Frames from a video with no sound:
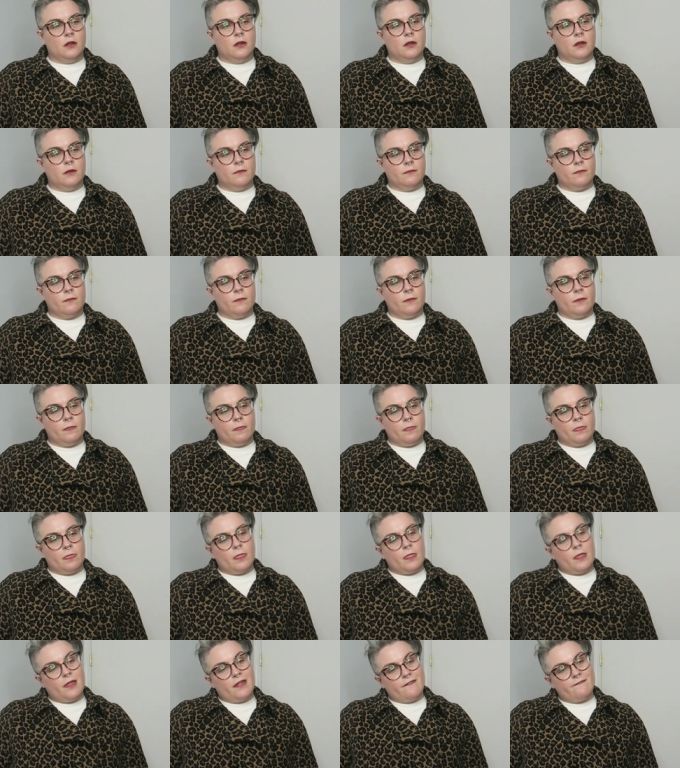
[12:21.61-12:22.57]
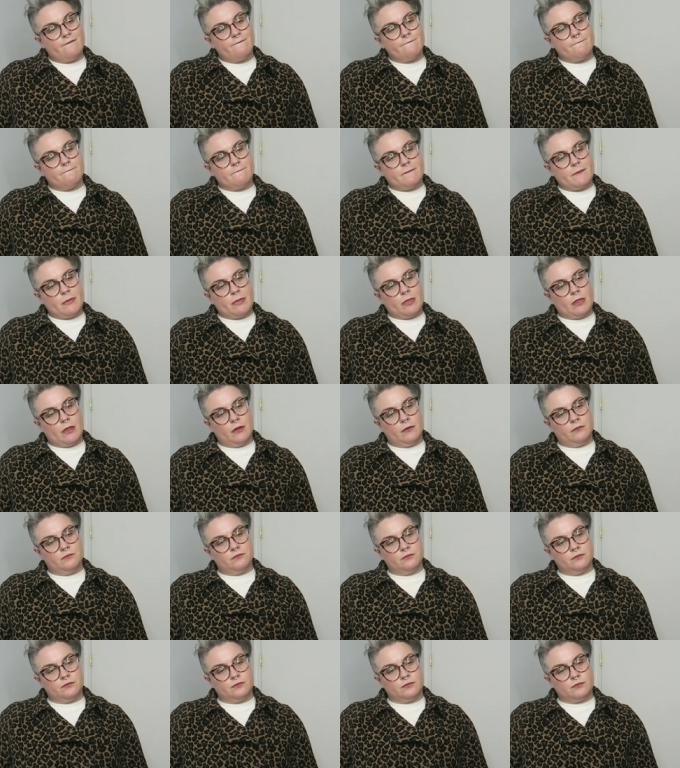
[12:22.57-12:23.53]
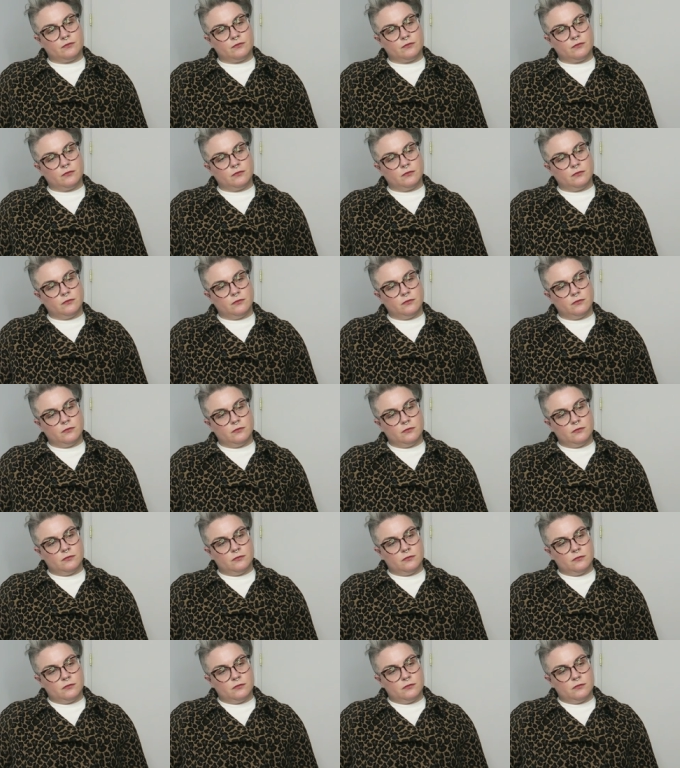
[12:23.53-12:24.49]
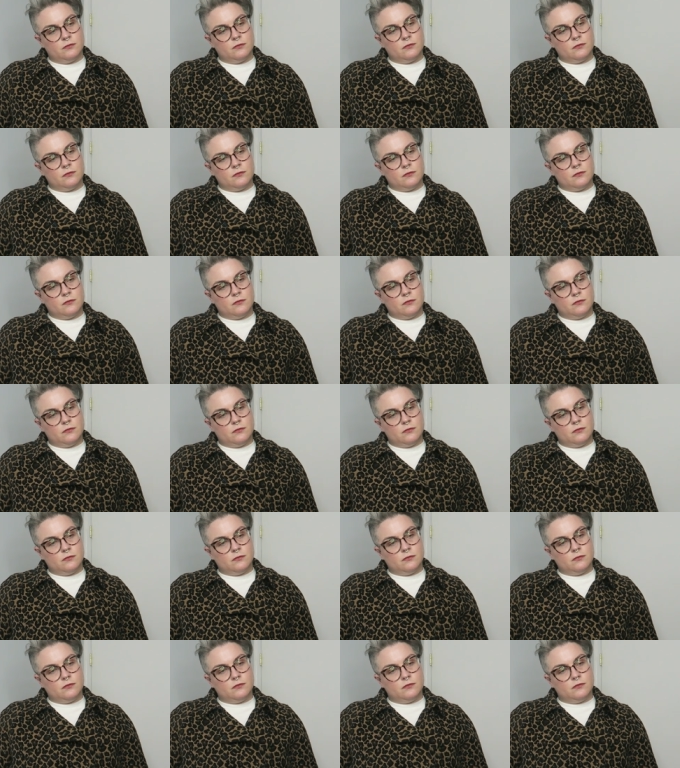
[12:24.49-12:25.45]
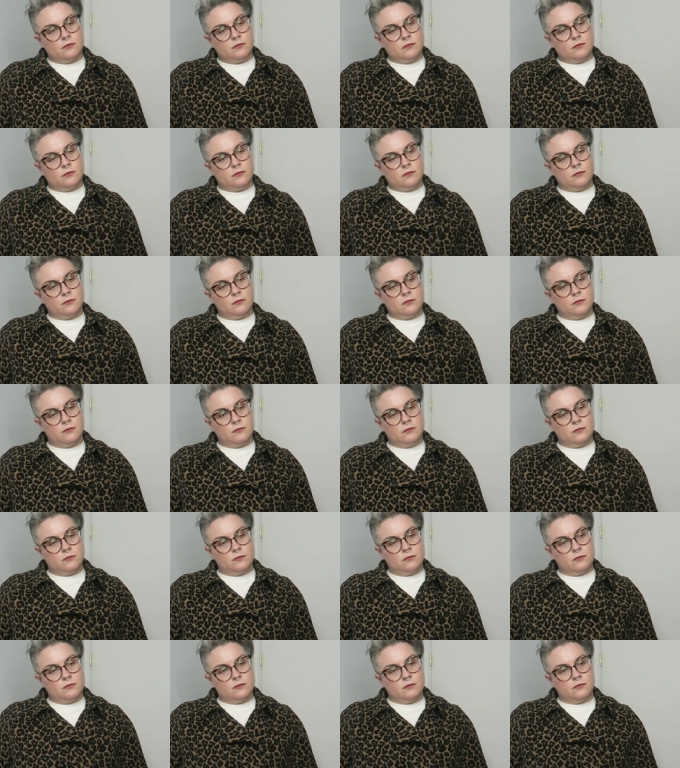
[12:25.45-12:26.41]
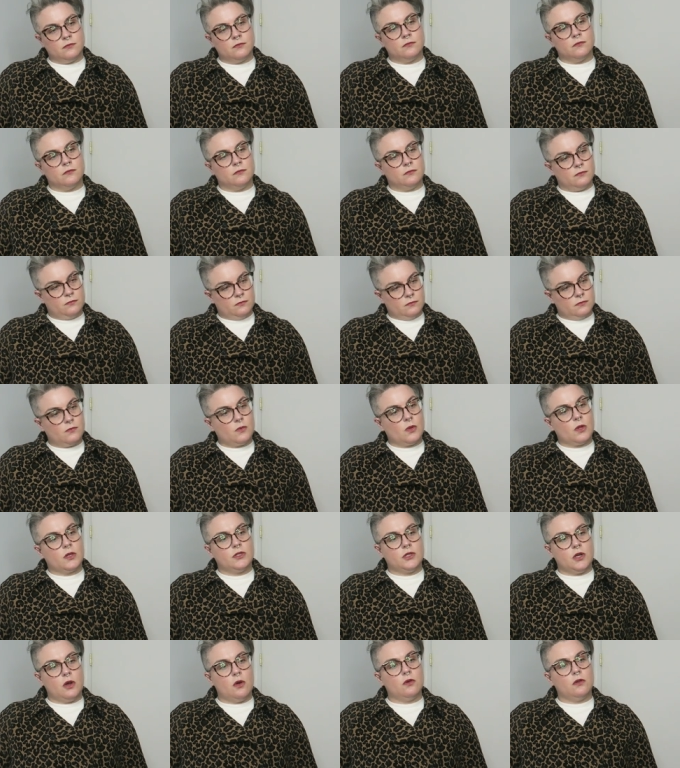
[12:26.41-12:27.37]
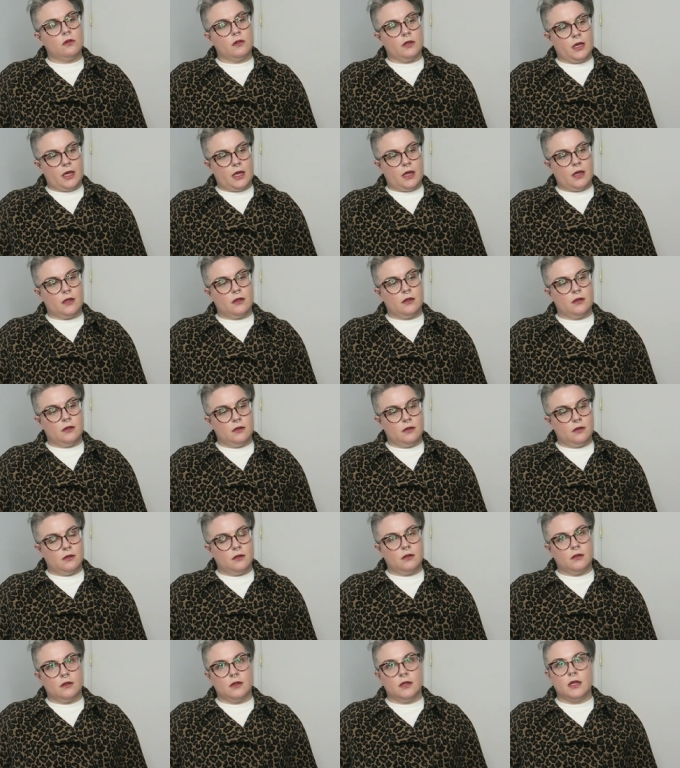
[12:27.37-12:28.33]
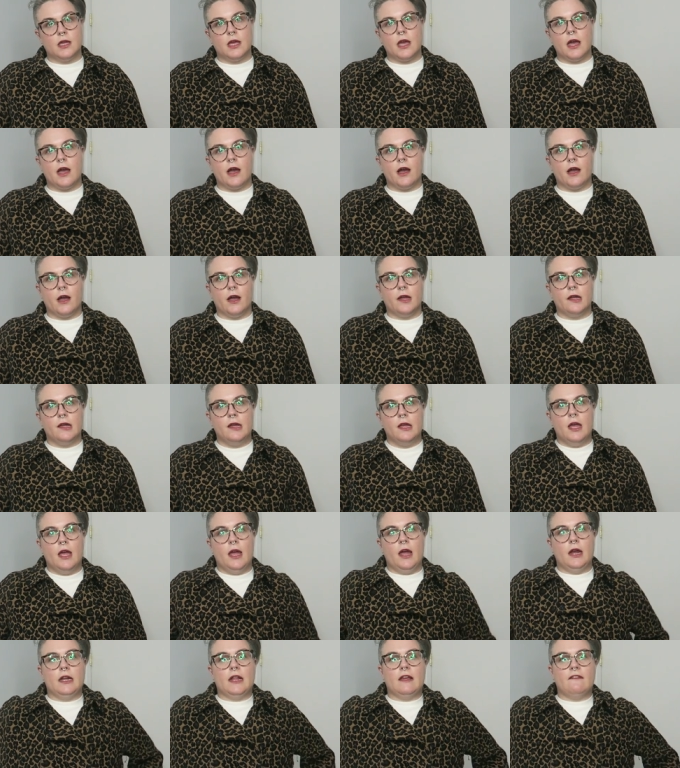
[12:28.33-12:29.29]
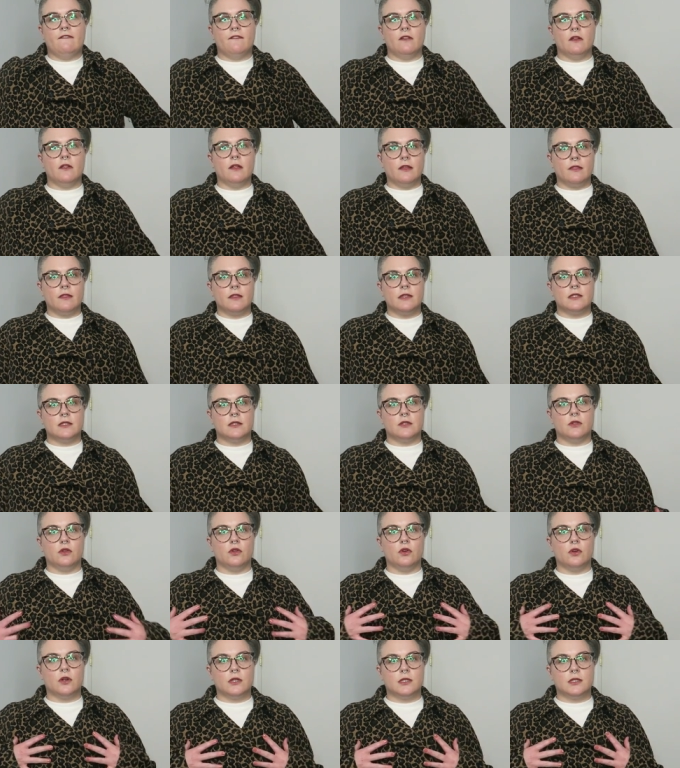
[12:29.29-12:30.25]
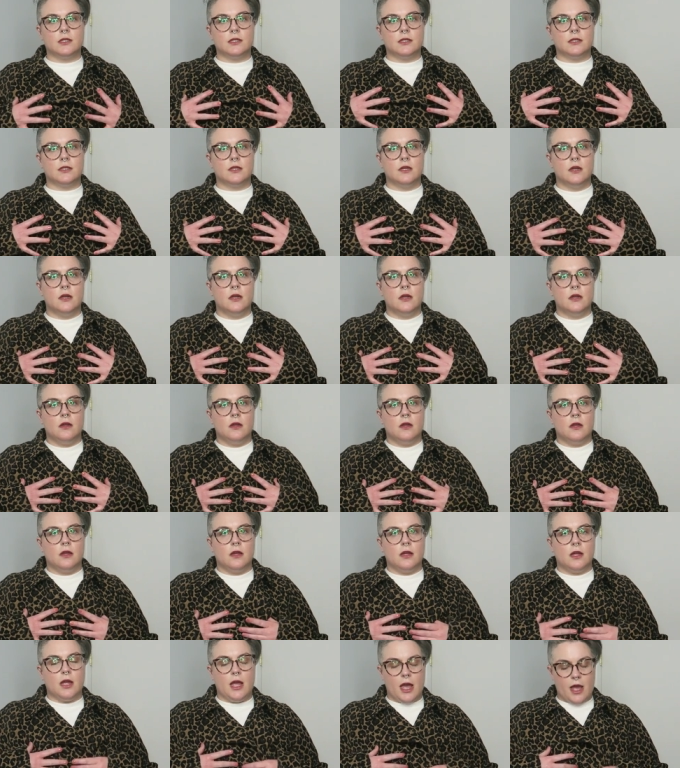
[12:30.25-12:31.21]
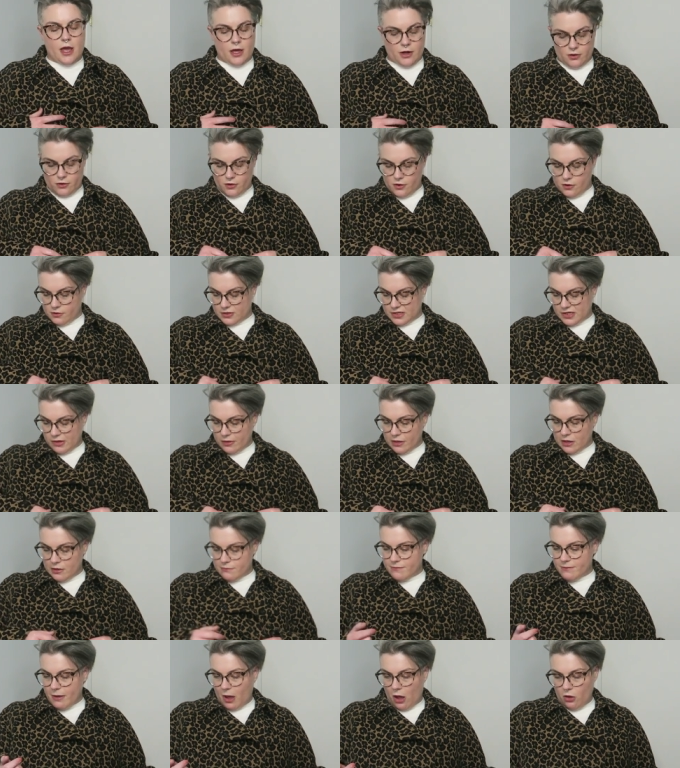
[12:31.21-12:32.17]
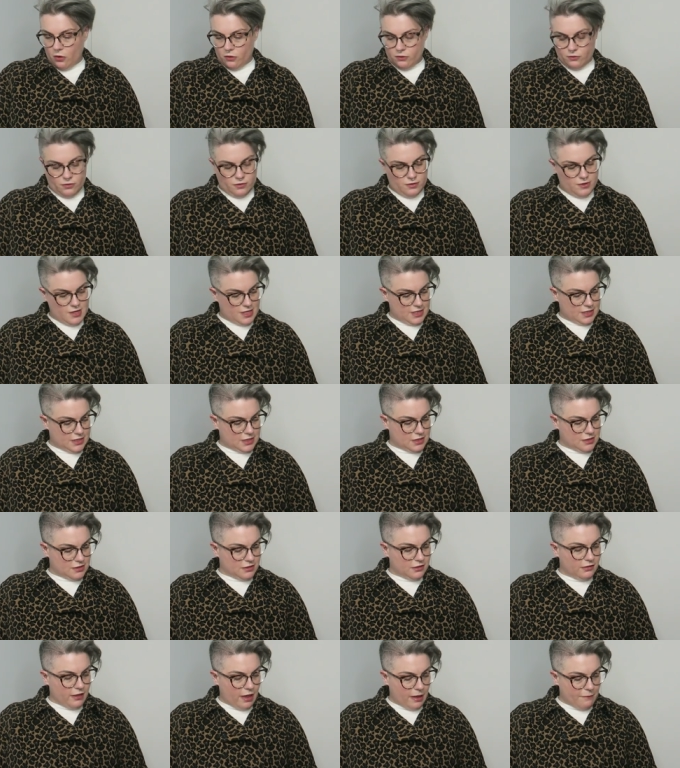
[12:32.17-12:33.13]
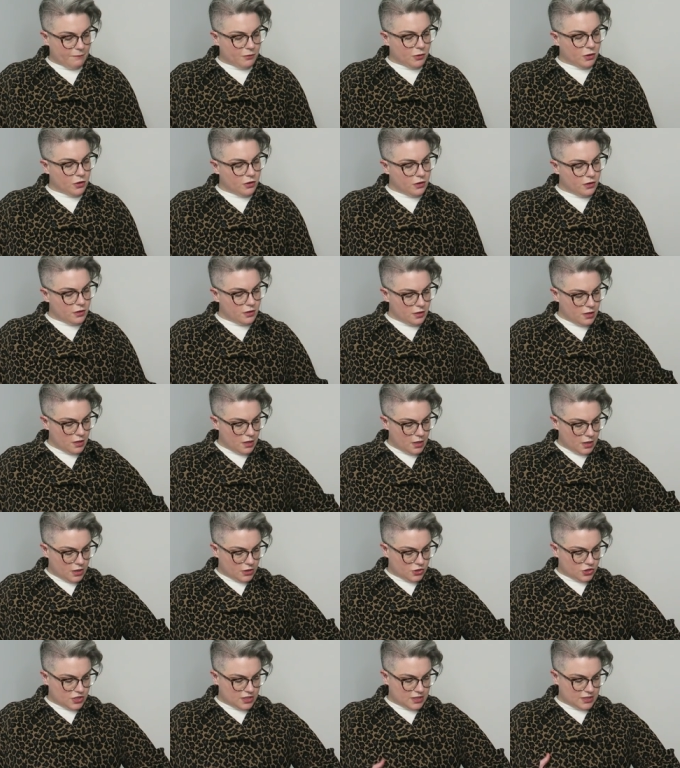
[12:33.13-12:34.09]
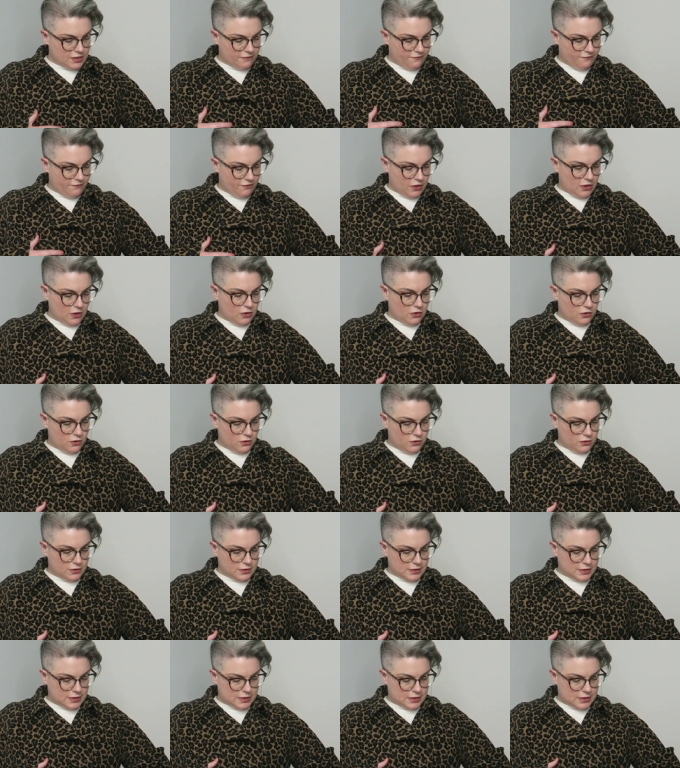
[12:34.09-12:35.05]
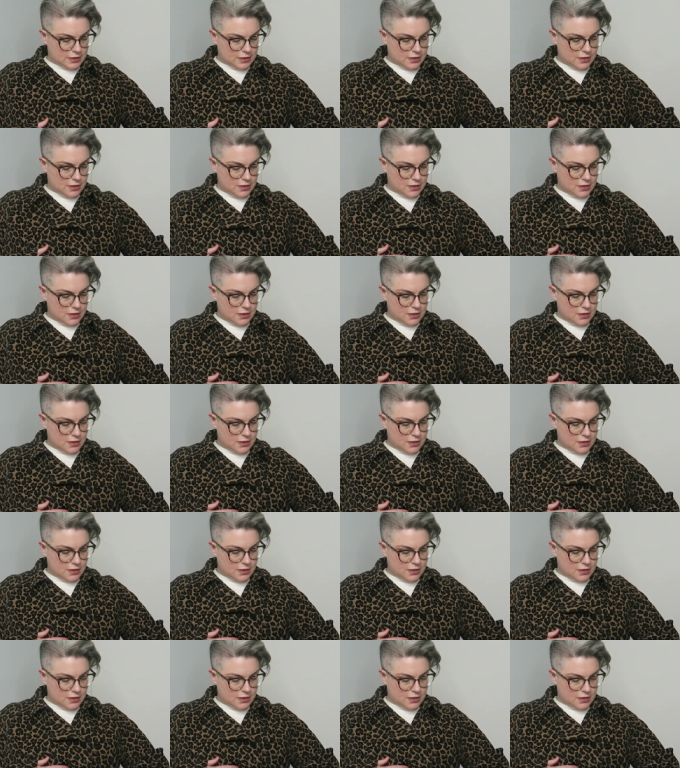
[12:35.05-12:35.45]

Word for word: well, it's cool to see like a very traditional trench coat in a very like unexpected fabric. Totally. Which is nice. Yeah. And I feel like this looks, I don't know, something about this leopard just feels